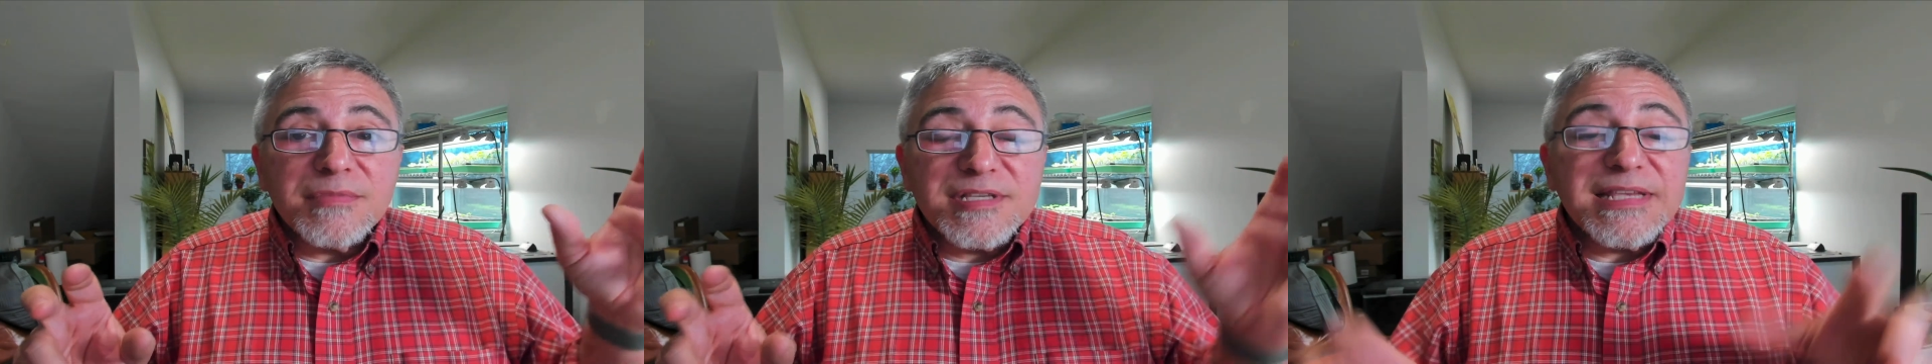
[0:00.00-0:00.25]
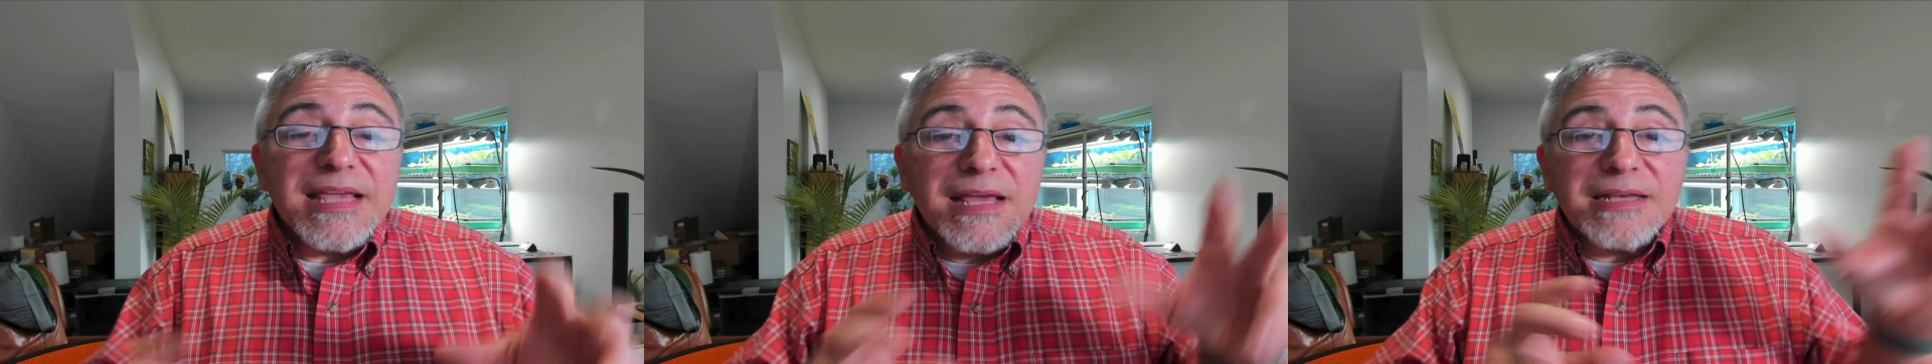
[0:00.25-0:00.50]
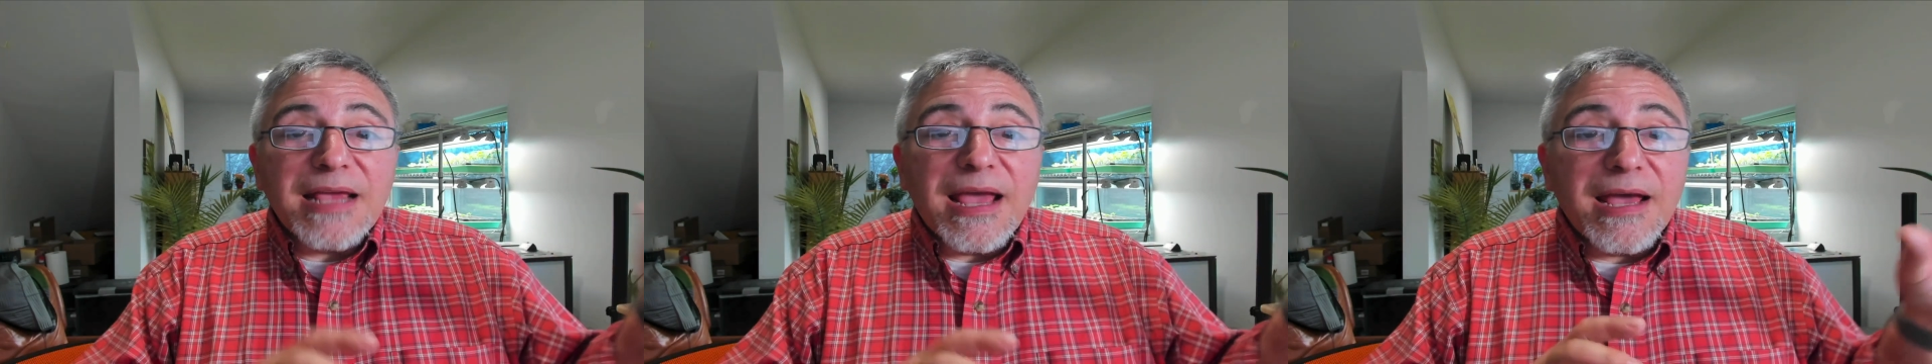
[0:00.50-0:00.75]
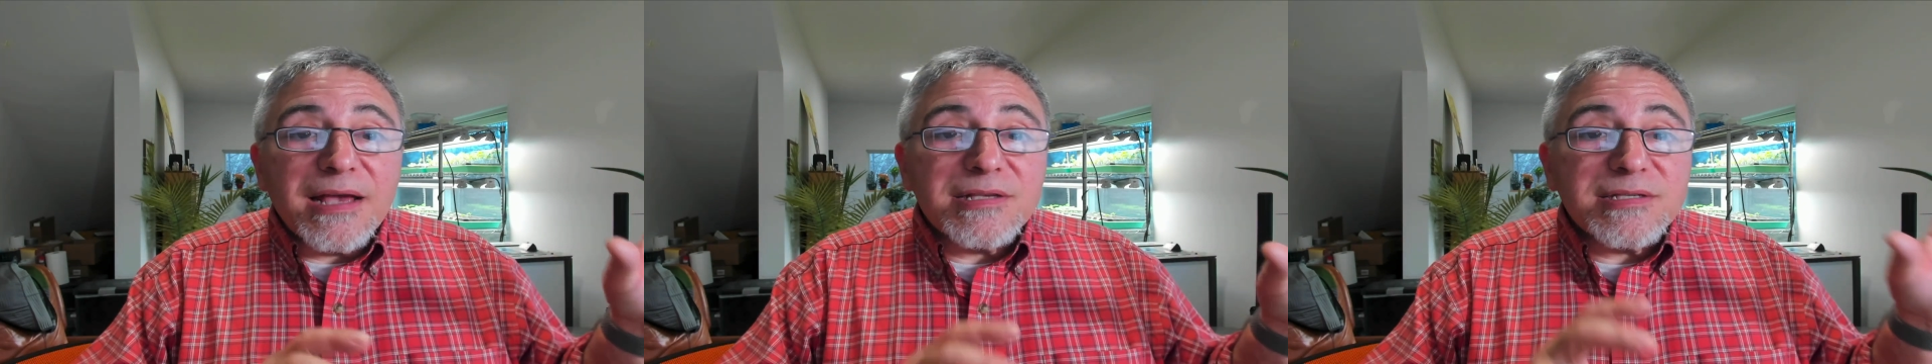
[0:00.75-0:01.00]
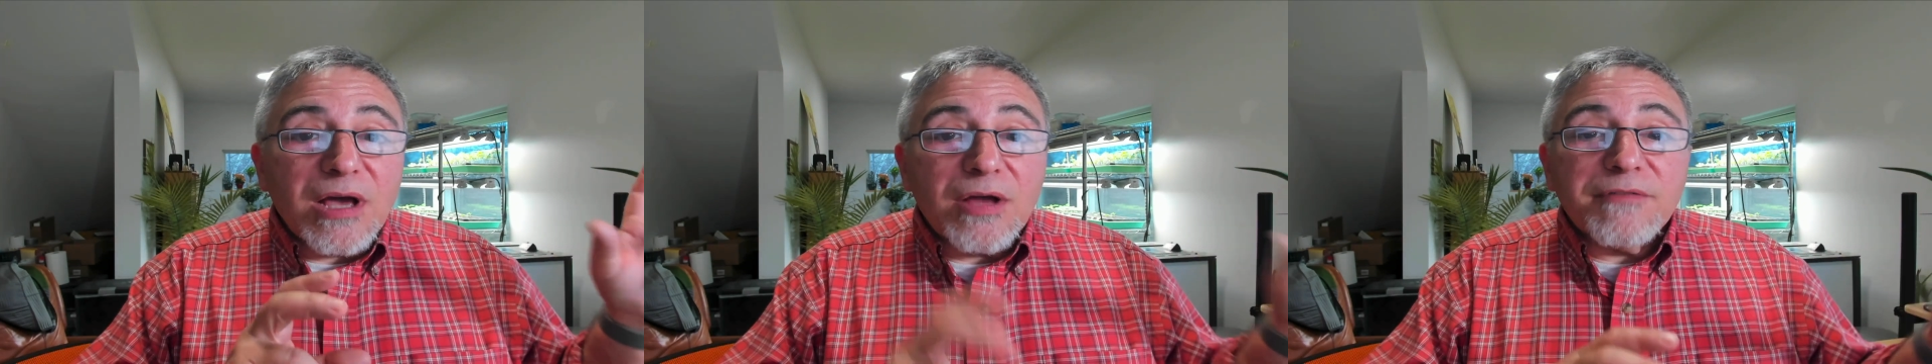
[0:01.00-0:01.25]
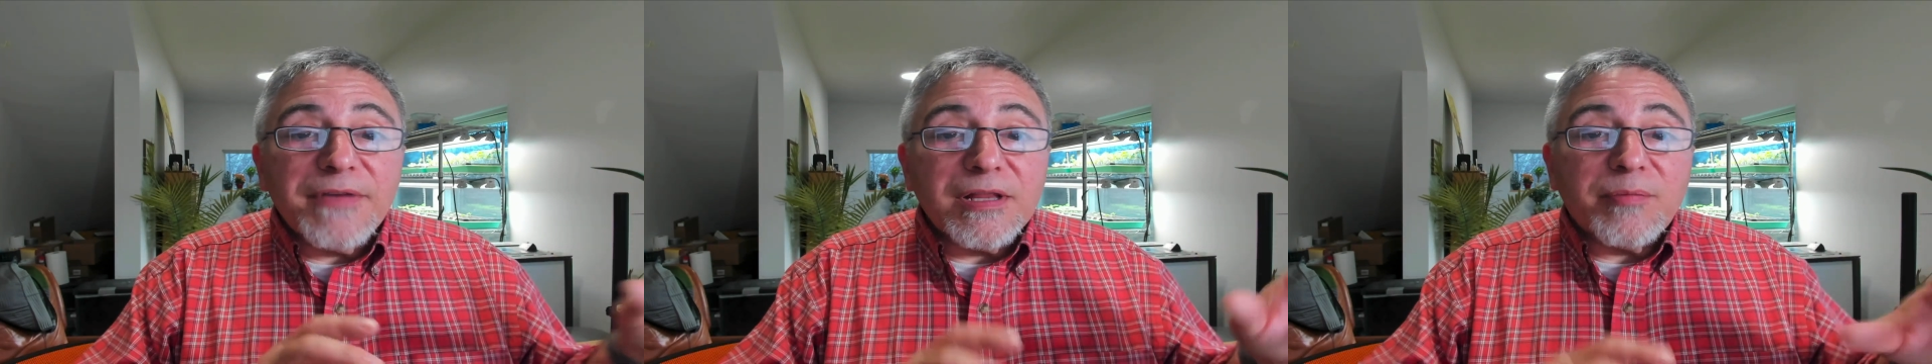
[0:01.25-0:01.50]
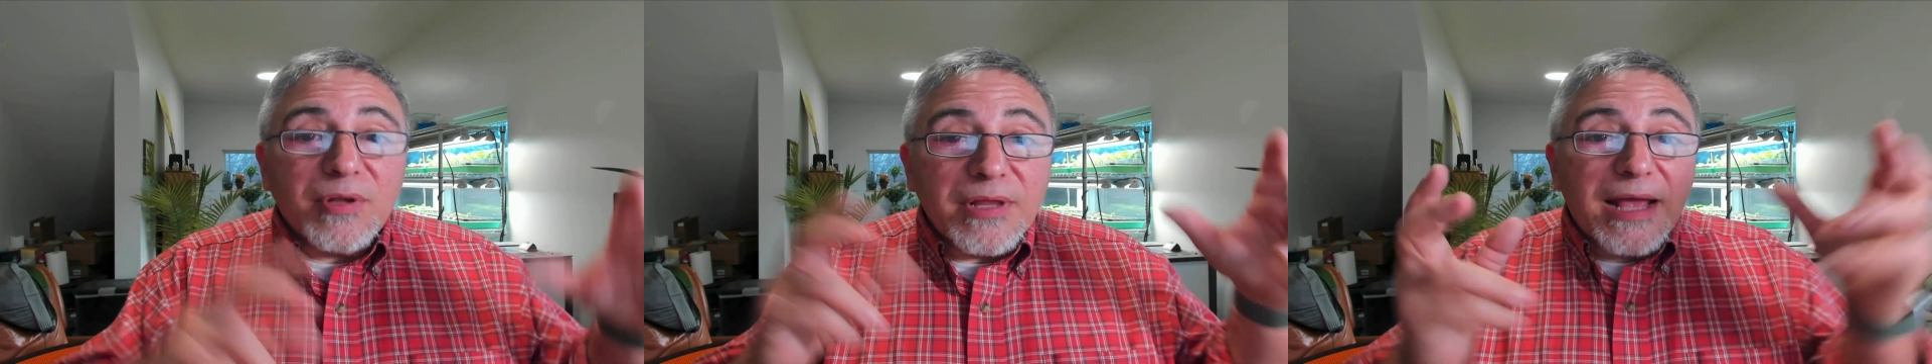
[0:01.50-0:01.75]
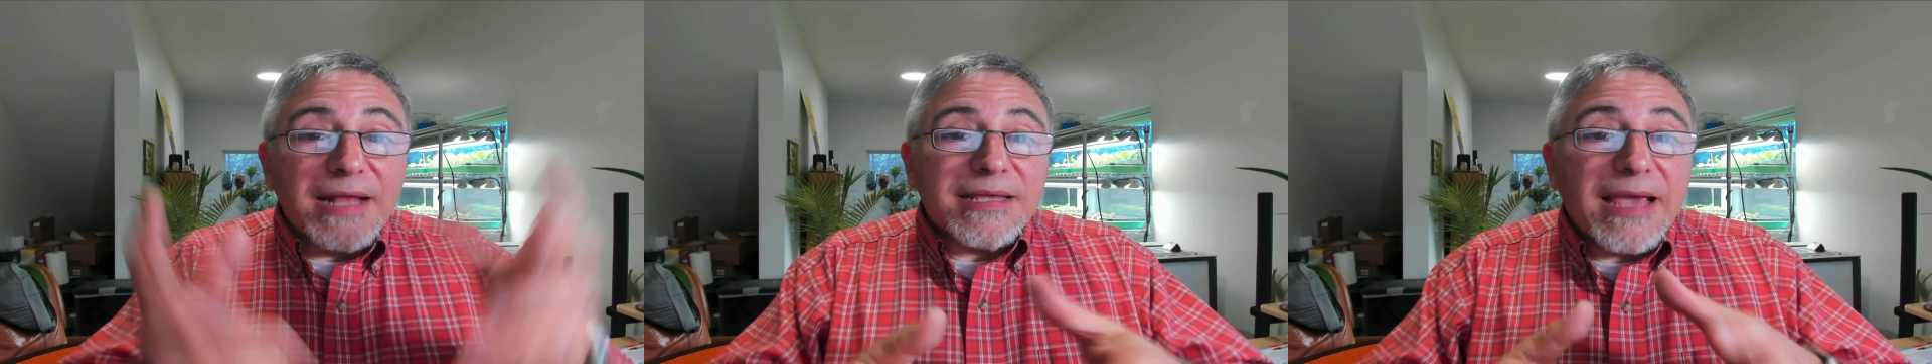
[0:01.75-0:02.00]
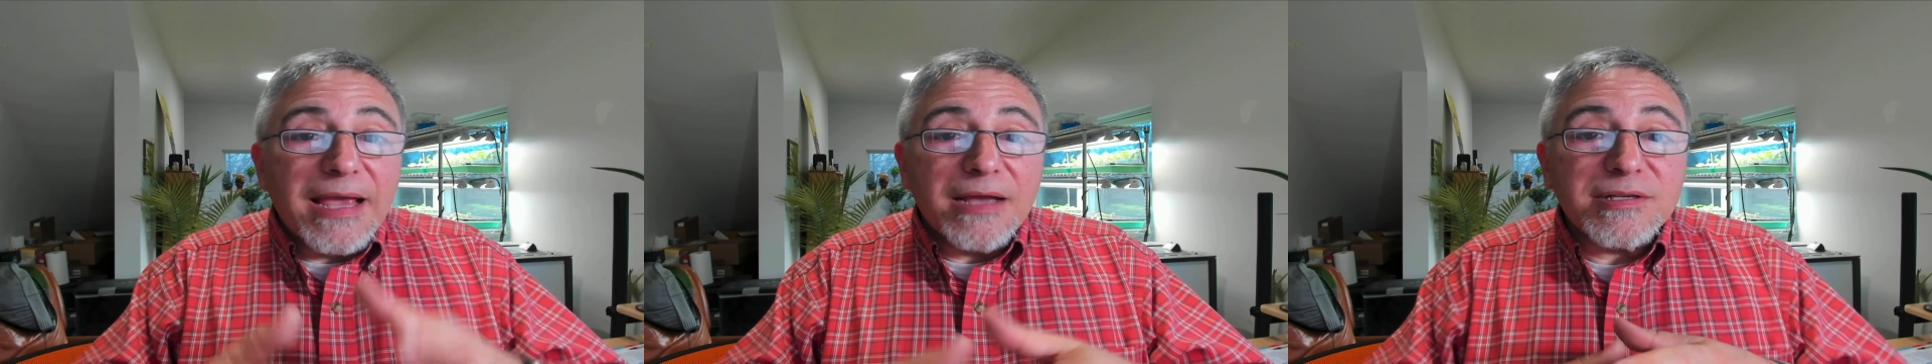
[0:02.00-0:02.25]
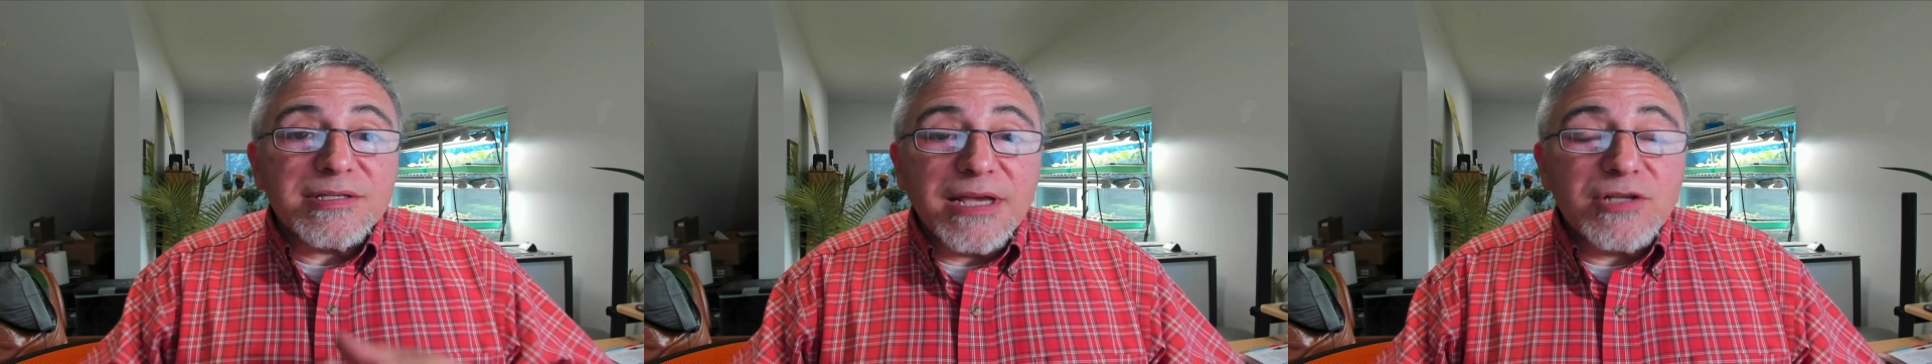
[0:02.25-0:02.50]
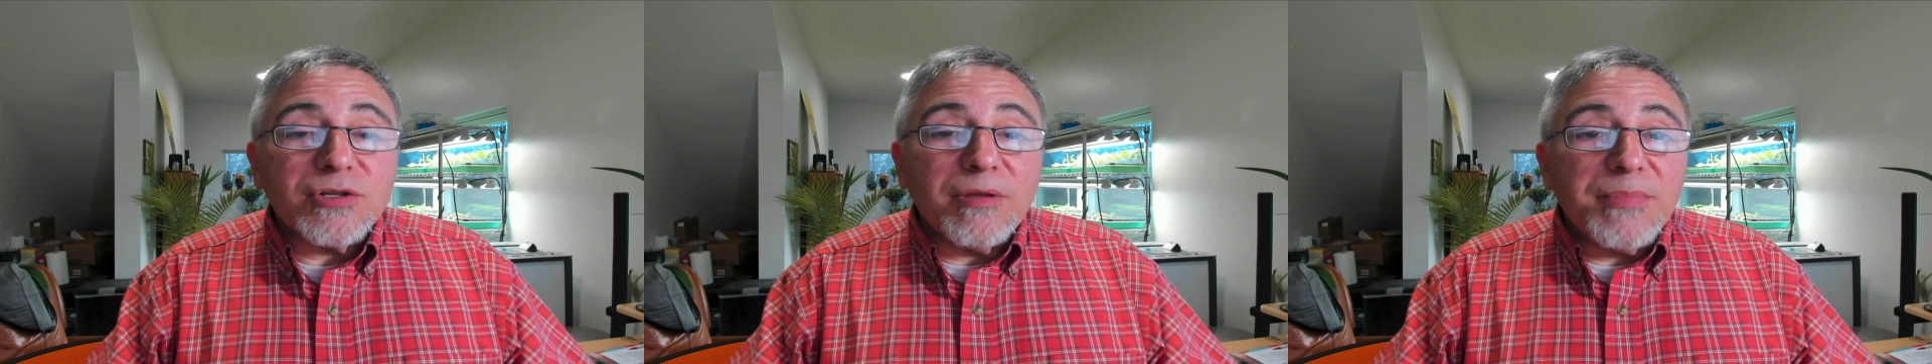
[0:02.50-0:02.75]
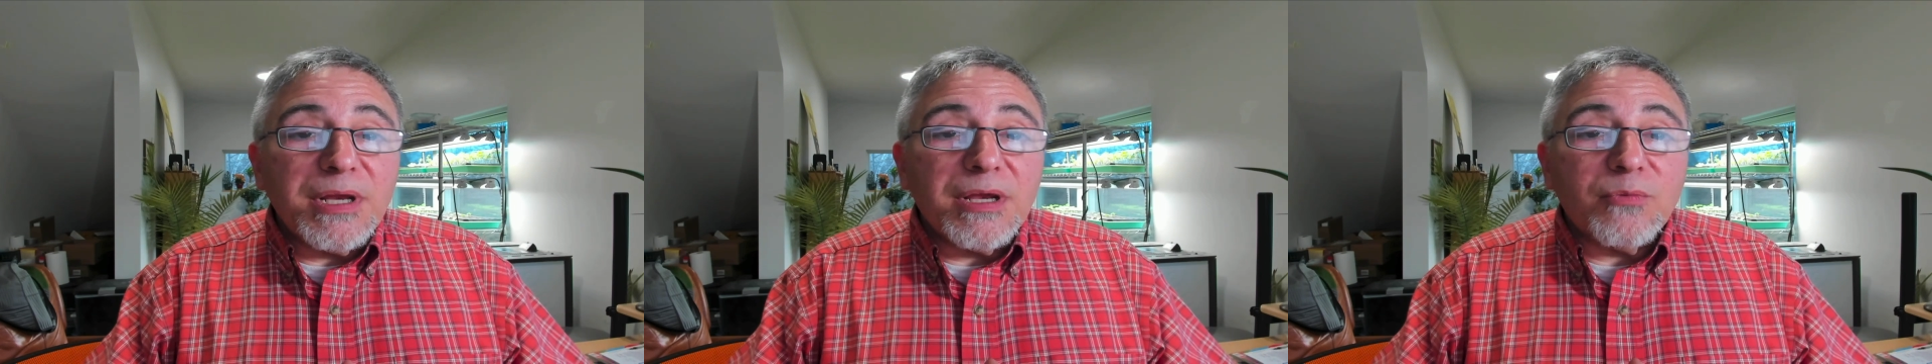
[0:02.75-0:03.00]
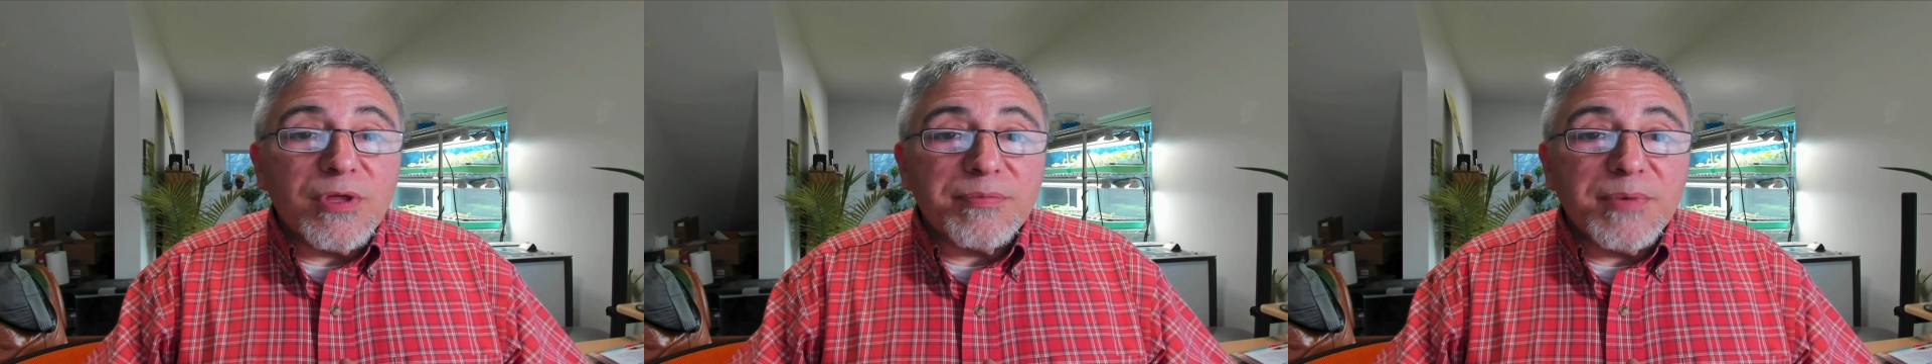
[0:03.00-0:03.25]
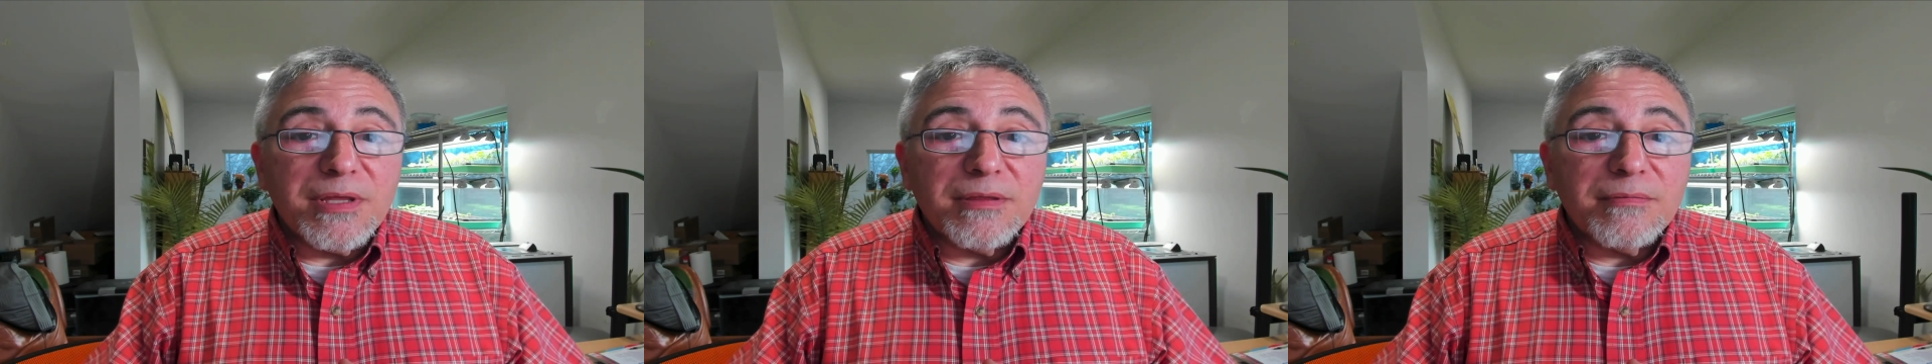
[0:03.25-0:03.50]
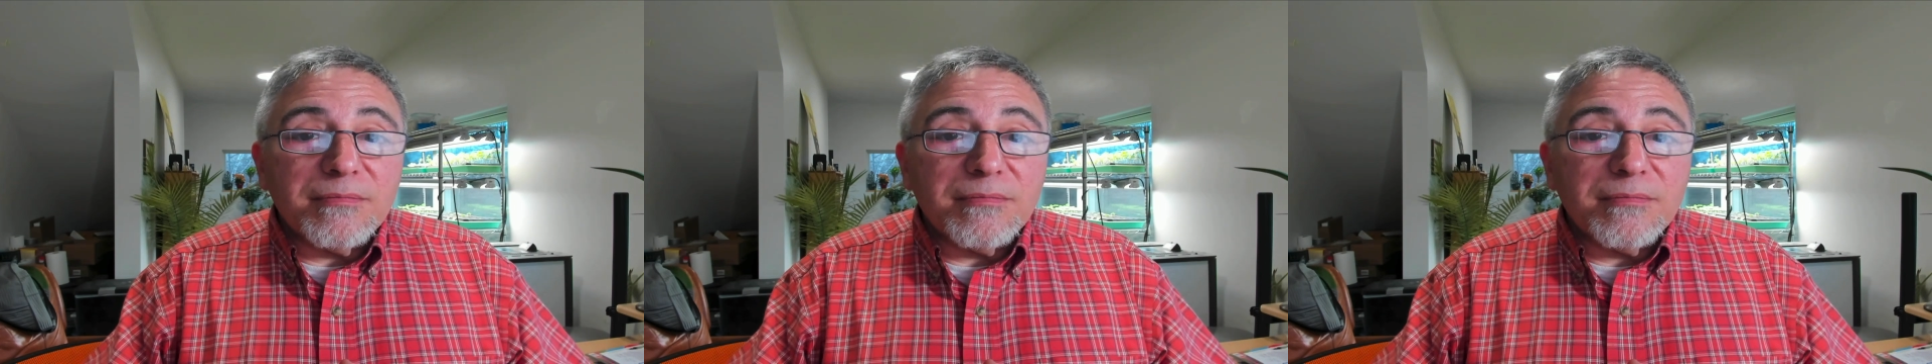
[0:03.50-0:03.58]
see it as unavailable and can't schedule a meeting with me.